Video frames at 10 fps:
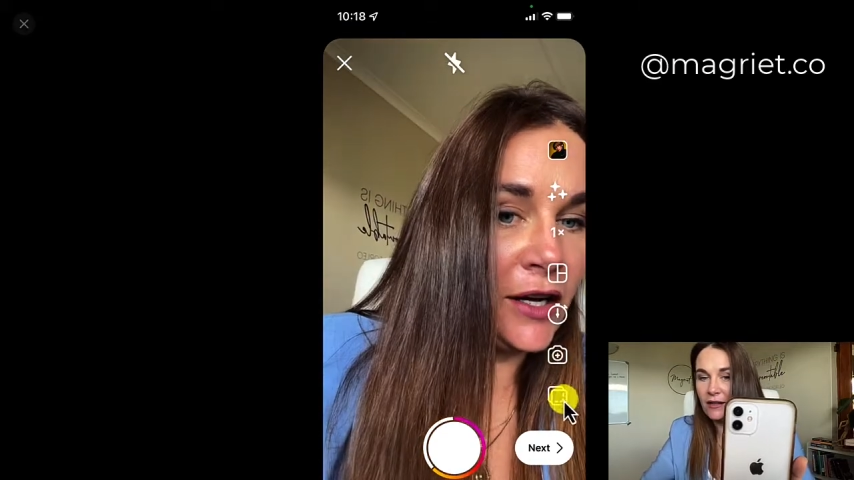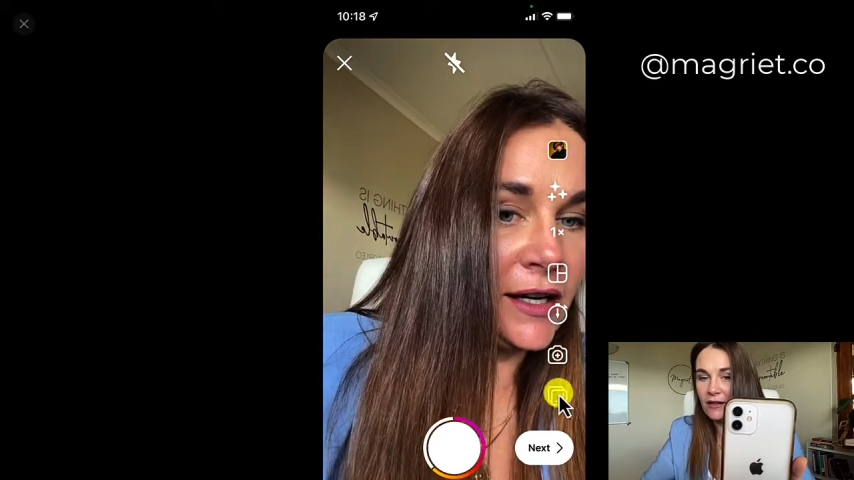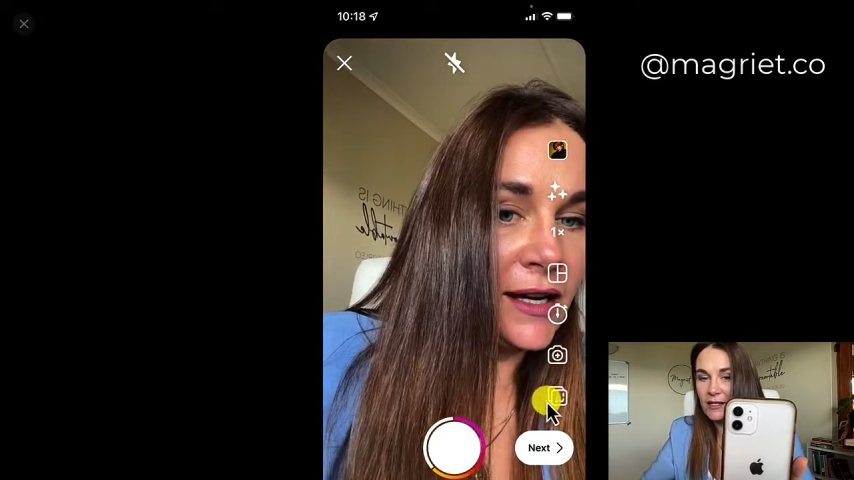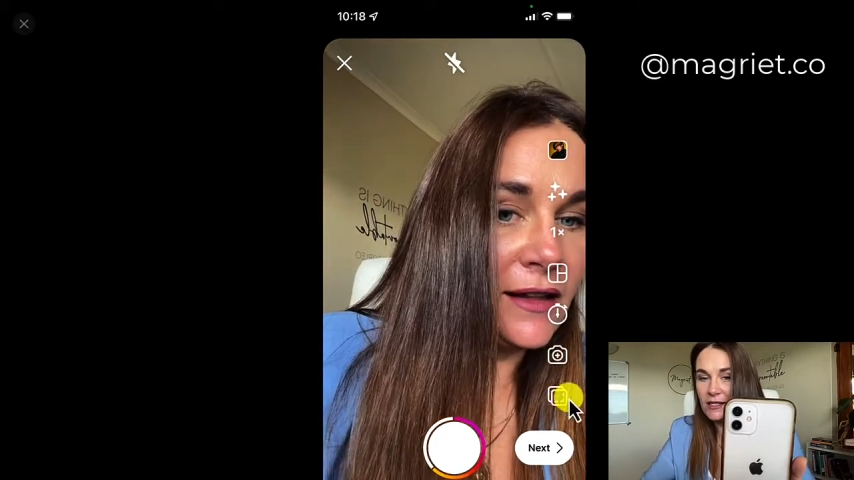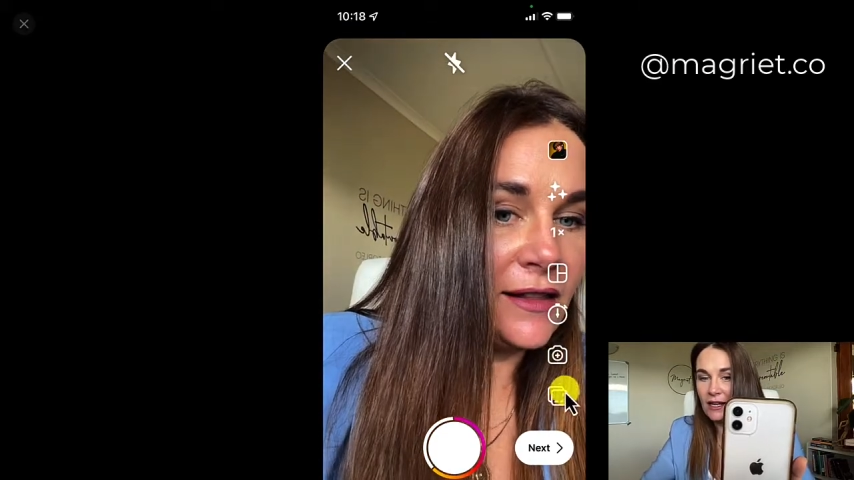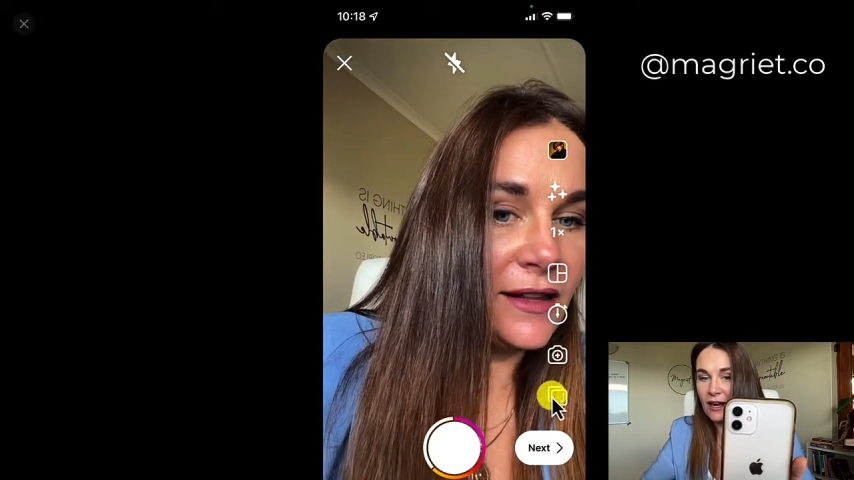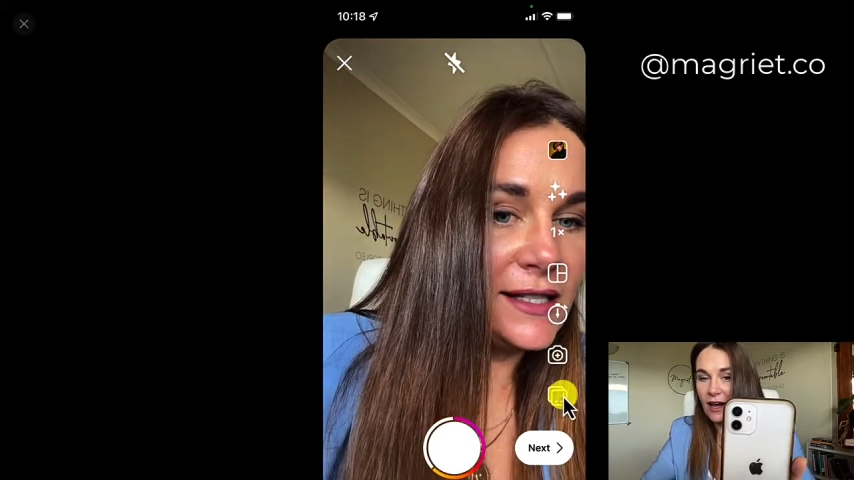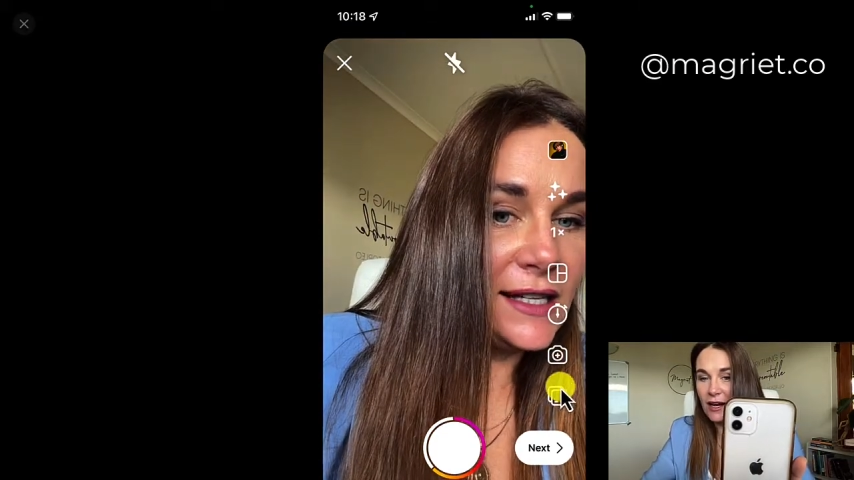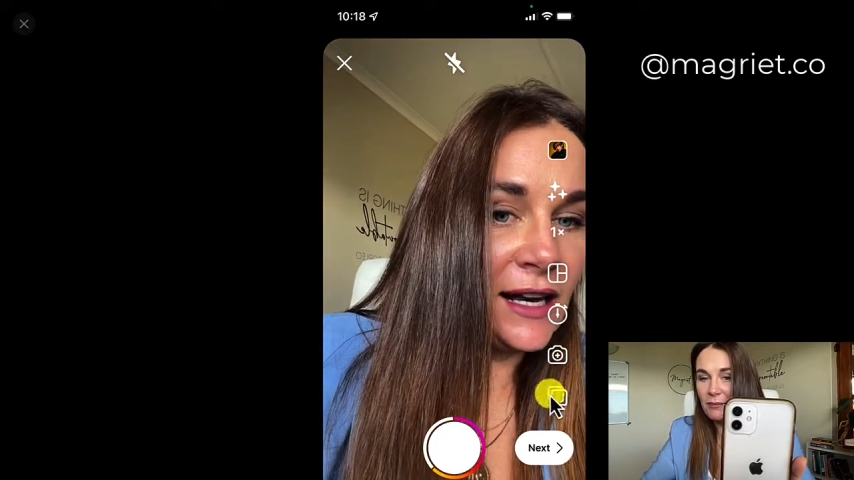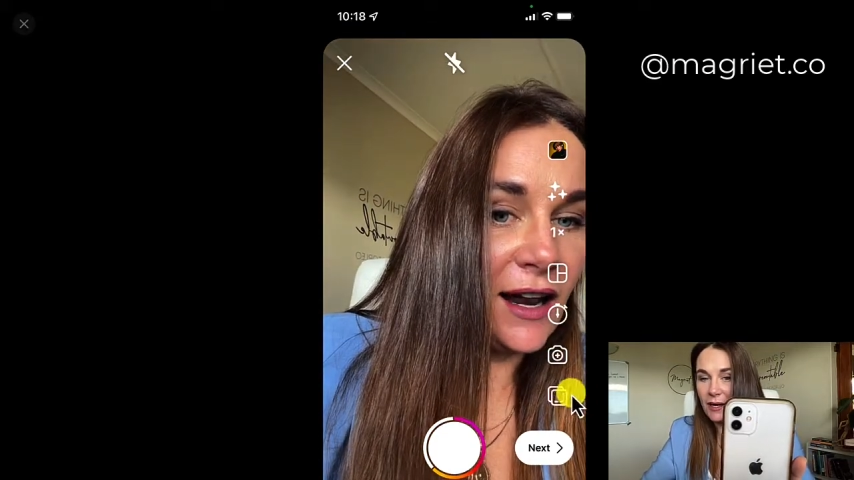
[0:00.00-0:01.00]
this
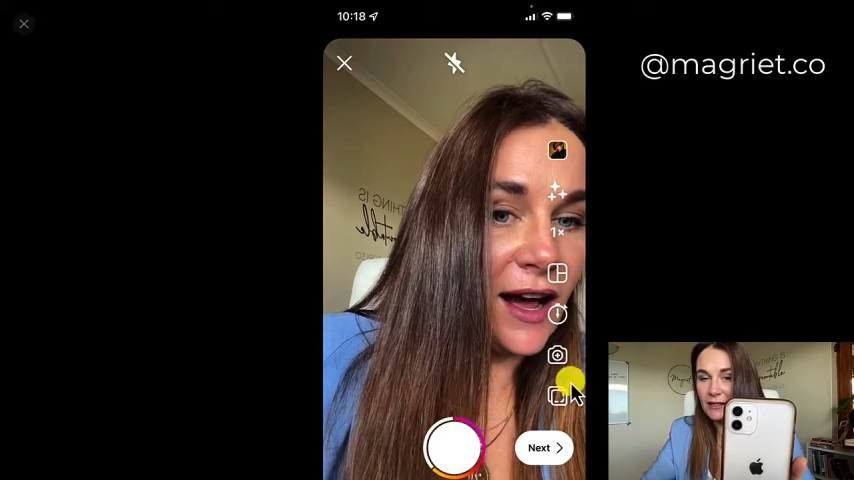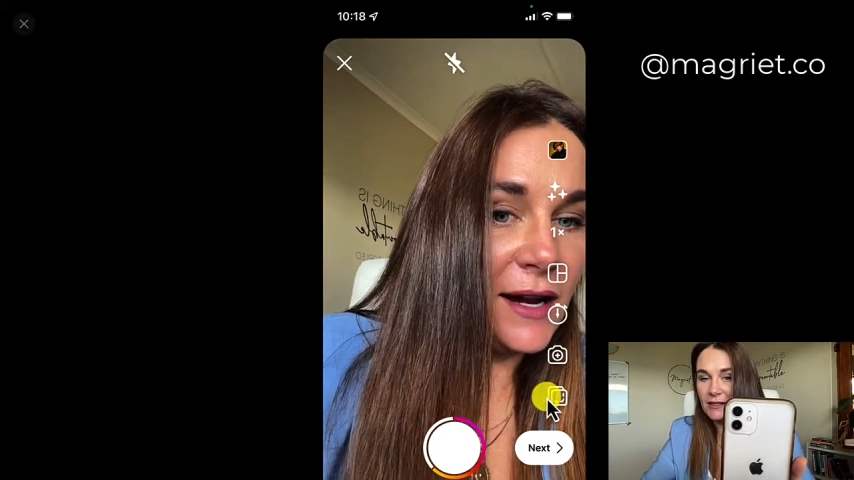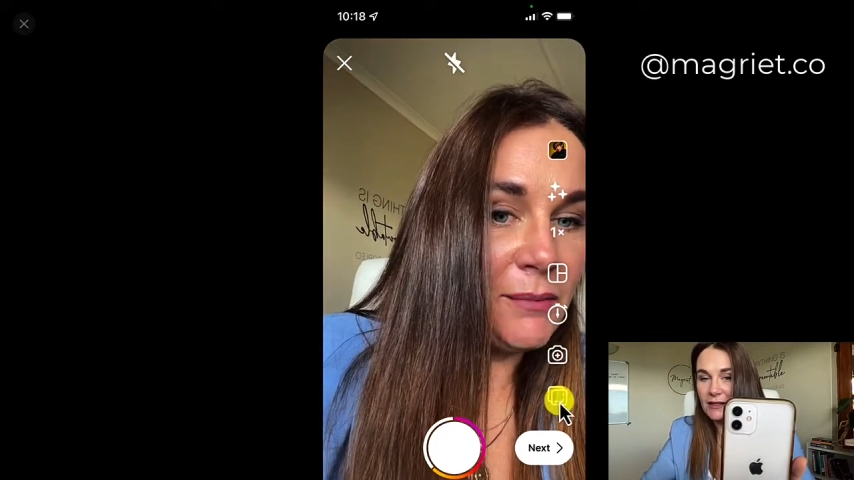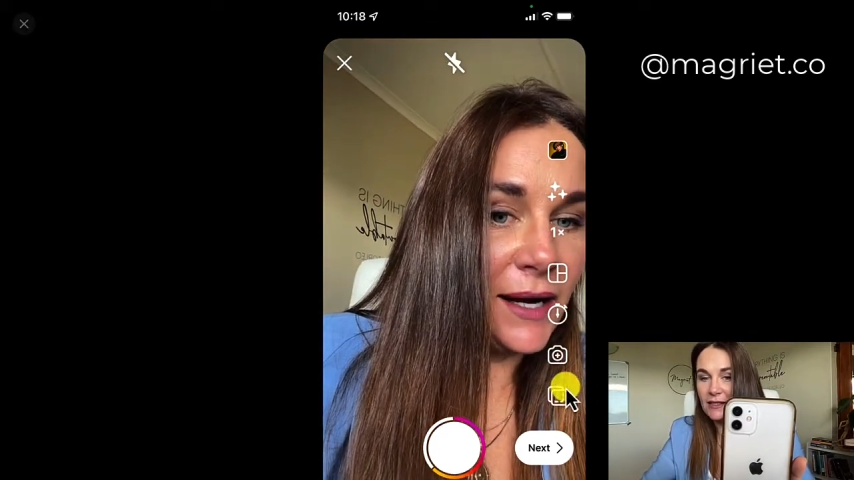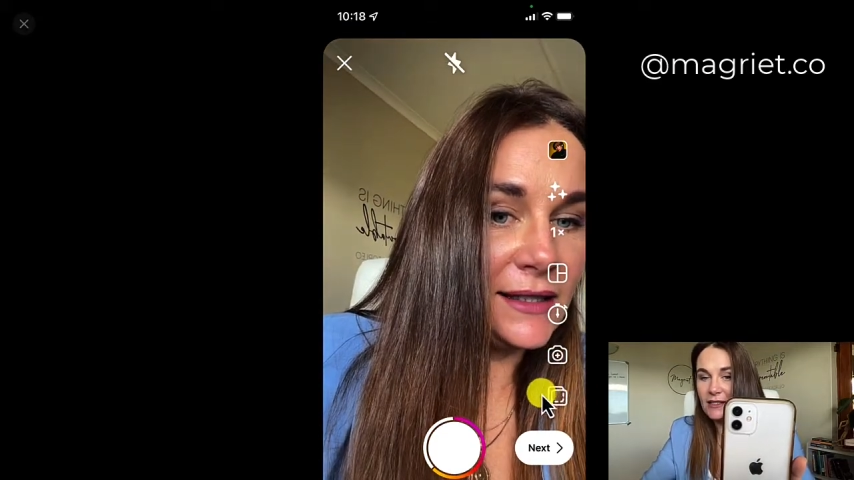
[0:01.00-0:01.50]
align button.